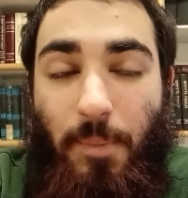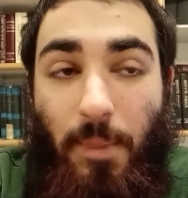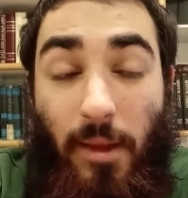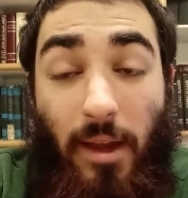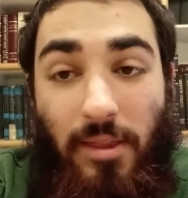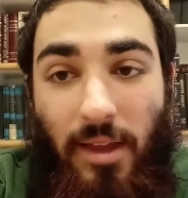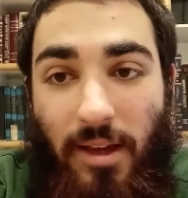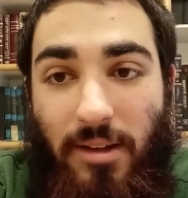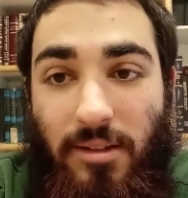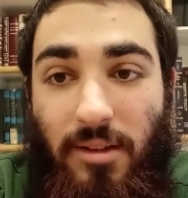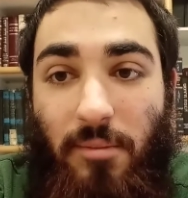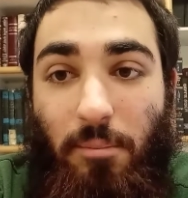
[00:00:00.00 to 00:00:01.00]
And that
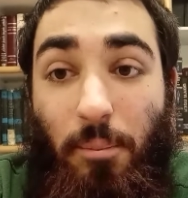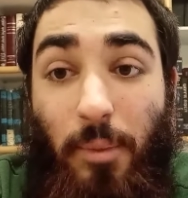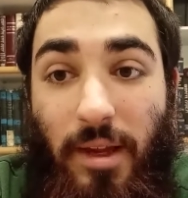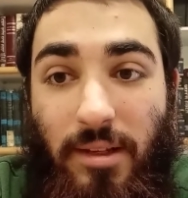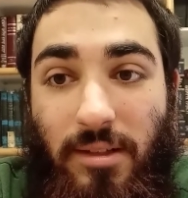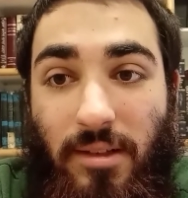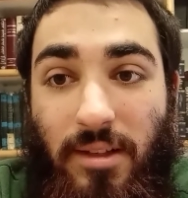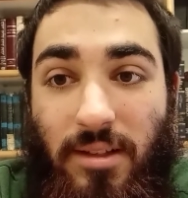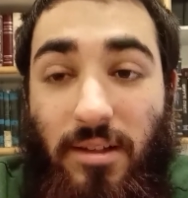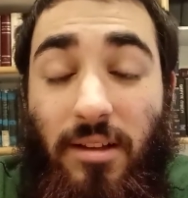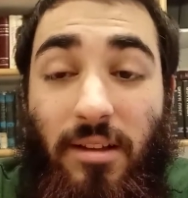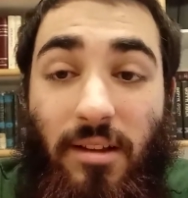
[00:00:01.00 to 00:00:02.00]
is
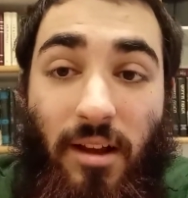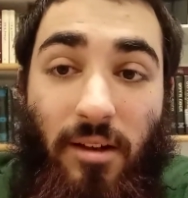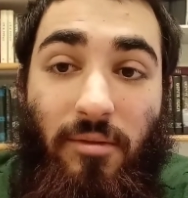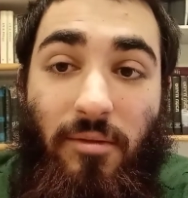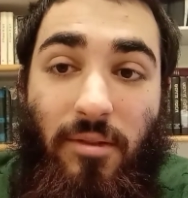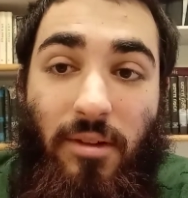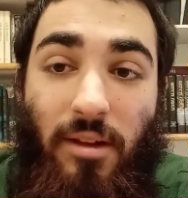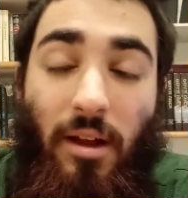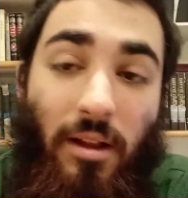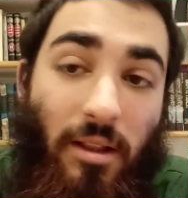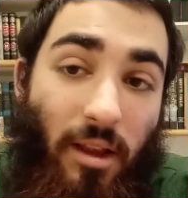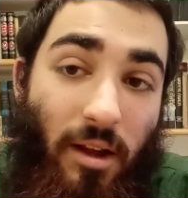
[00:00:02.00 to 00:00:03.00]
baseless love.
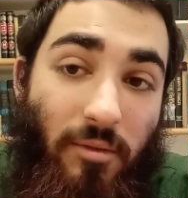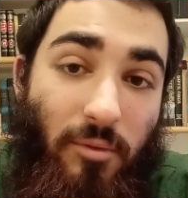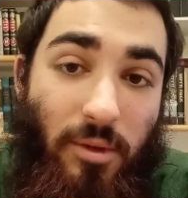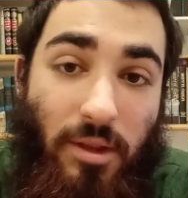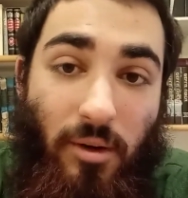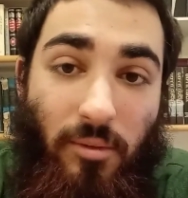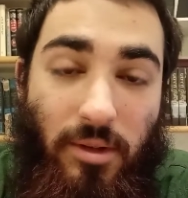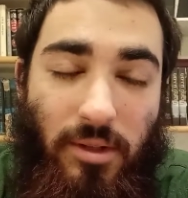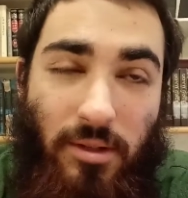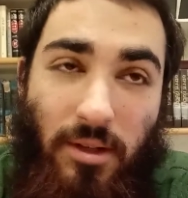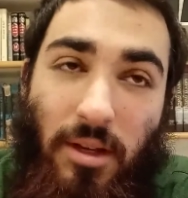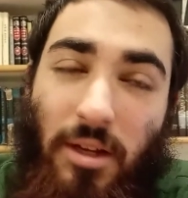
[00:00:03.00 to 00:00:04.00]
Love without
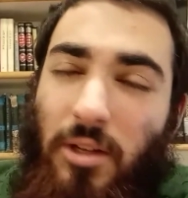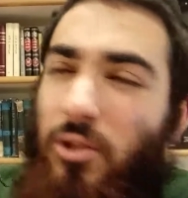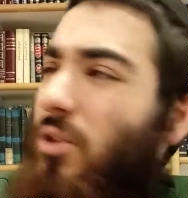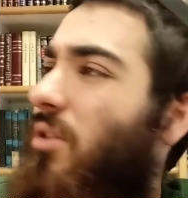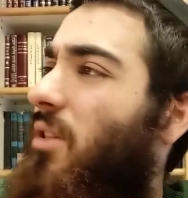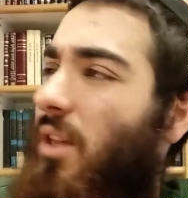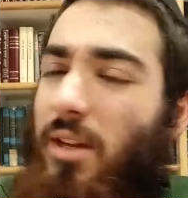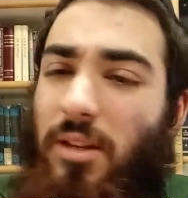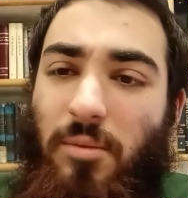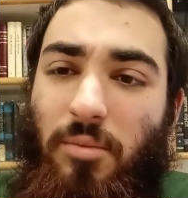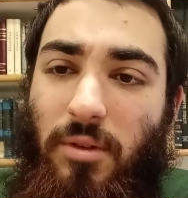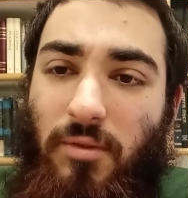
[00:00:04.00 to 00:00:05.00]
reason. Just like in
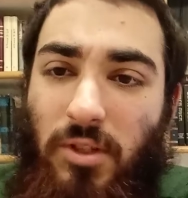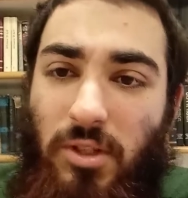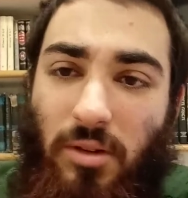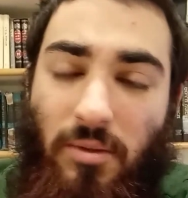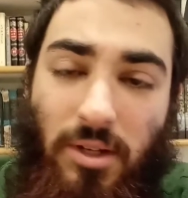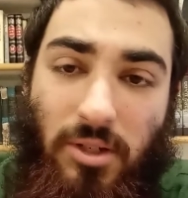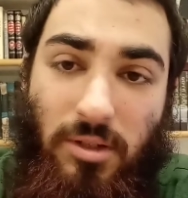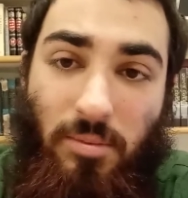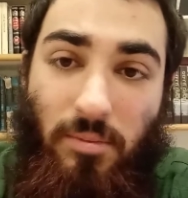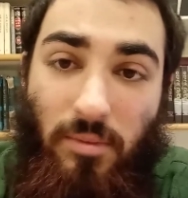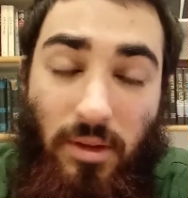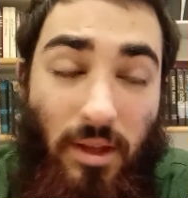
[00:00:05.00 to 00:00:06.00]
the previous generations
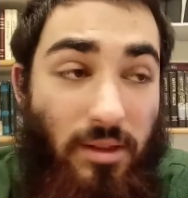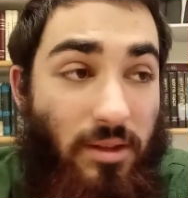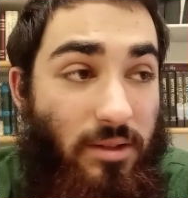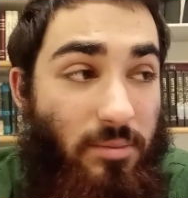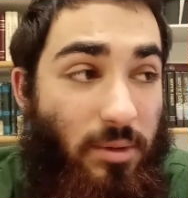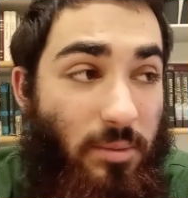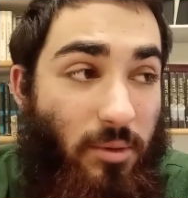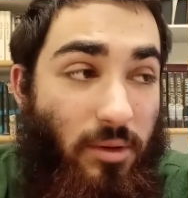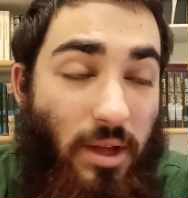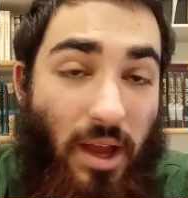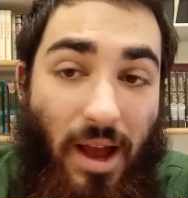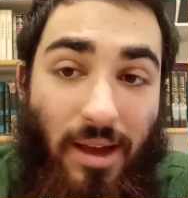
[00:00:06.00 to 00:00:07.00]
that these people,
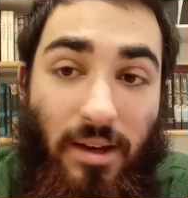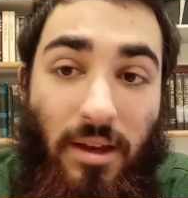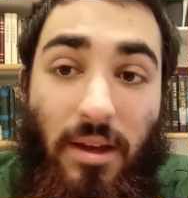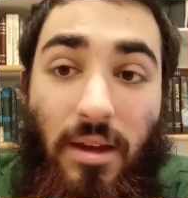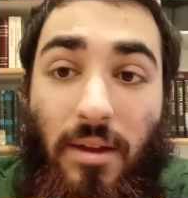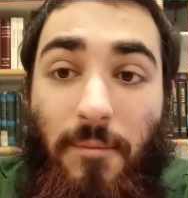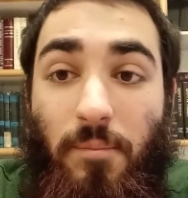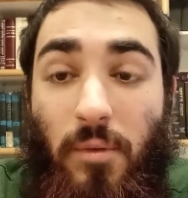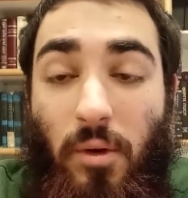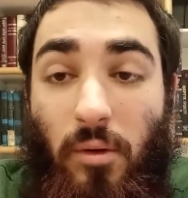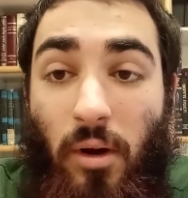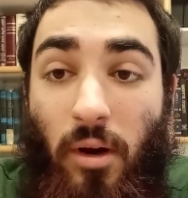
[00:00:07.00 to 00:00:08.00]
they had,
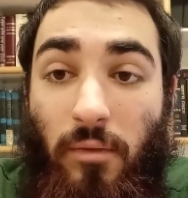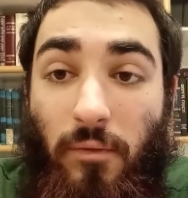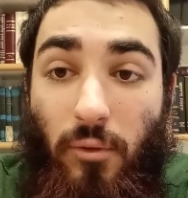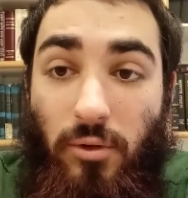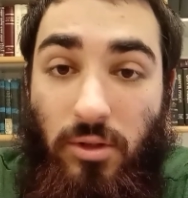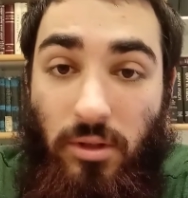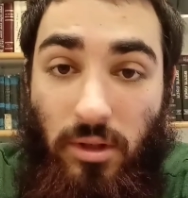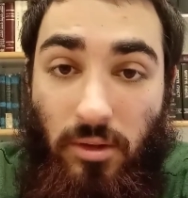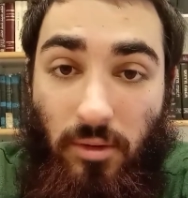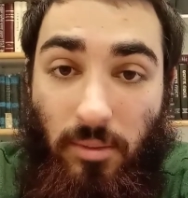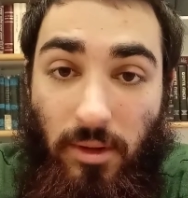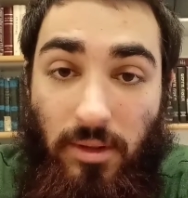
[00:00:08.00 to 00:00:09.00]
unfortunately,
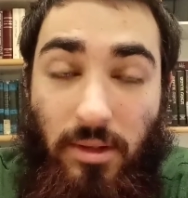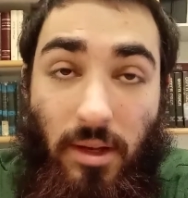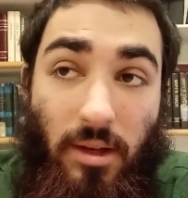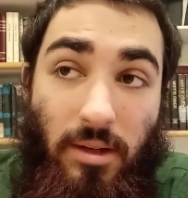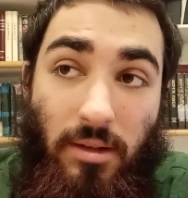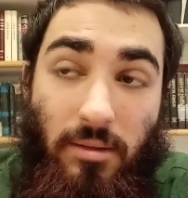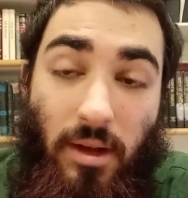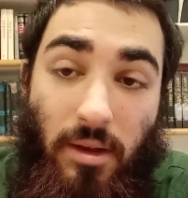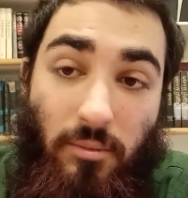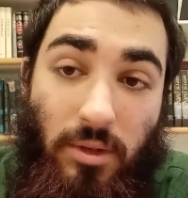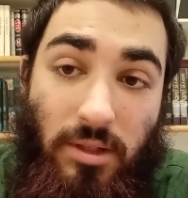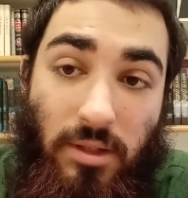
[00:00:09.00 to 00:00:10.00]

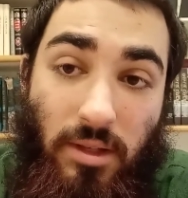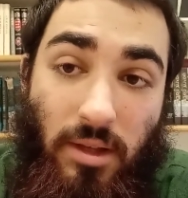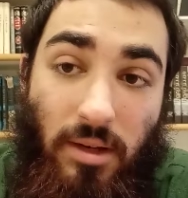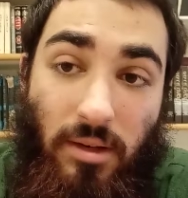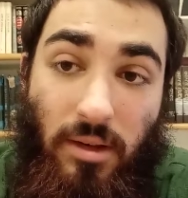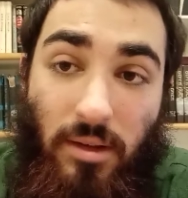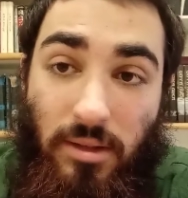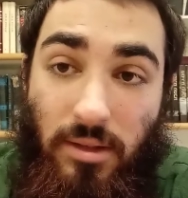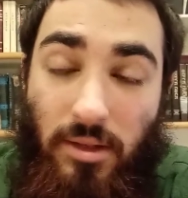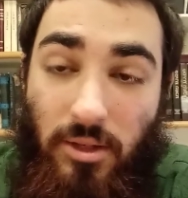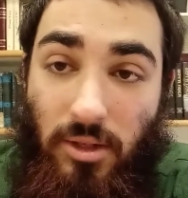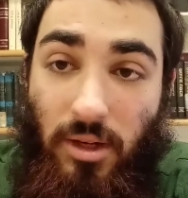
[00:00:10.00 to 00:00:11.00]
and we see that this is
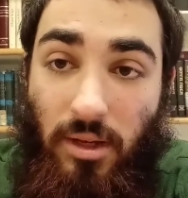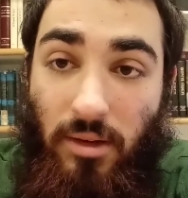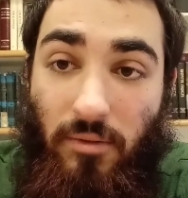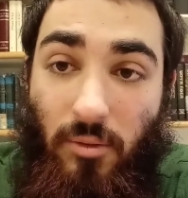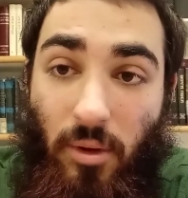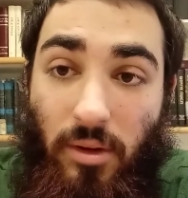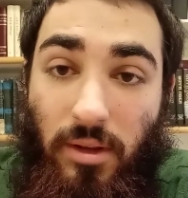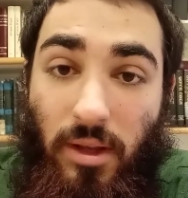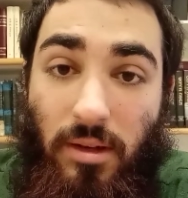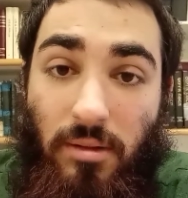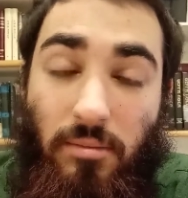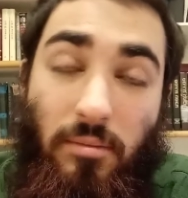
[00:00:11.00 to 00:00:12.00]
such a negative quality that
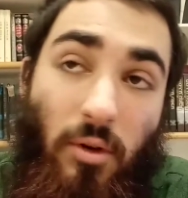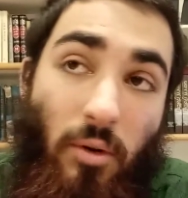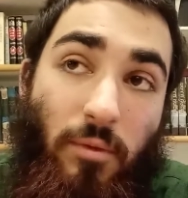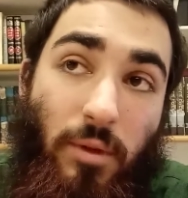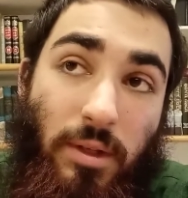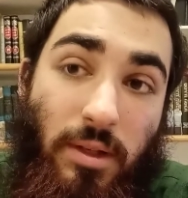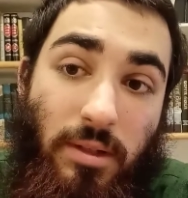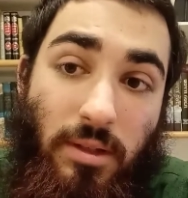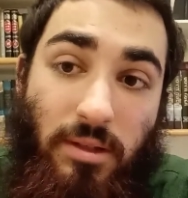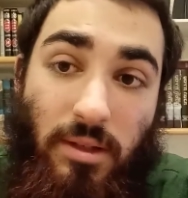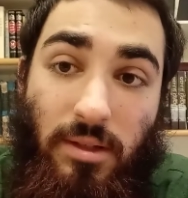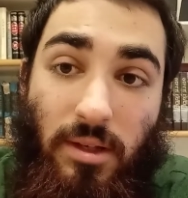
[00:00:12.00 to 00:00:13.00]
hopefully doesn't
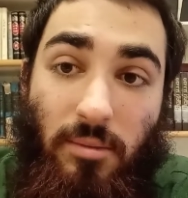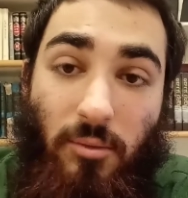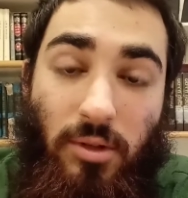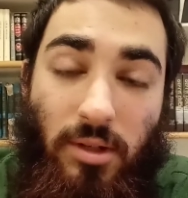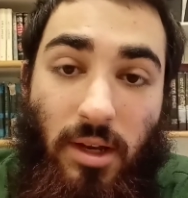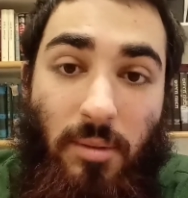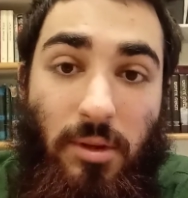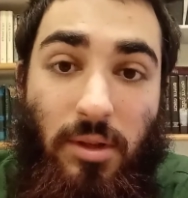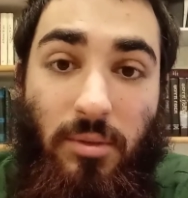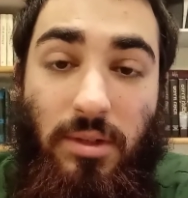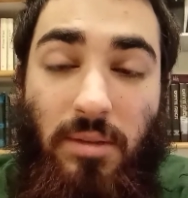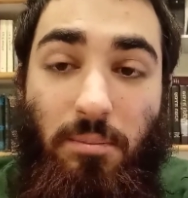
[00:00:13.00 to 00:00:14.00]
exist anymore today, but there
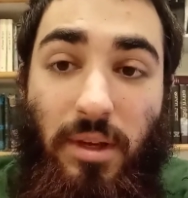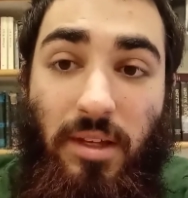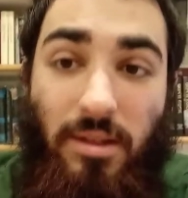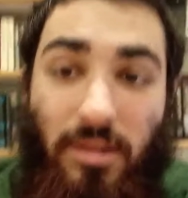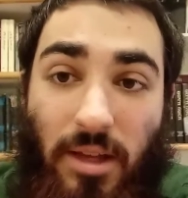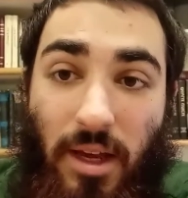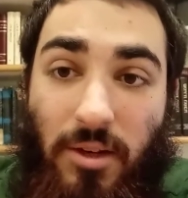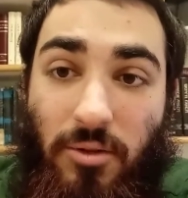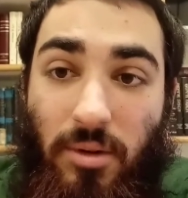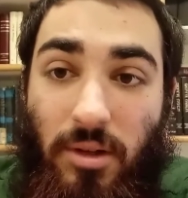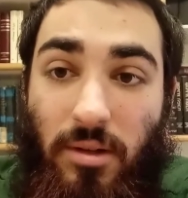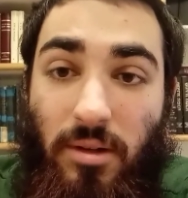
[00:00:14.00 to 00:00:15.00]
was a baseless
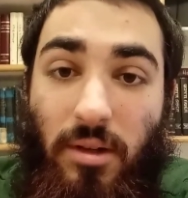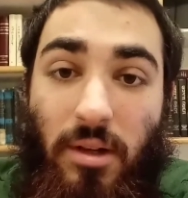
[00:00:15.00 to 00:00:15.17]
hatred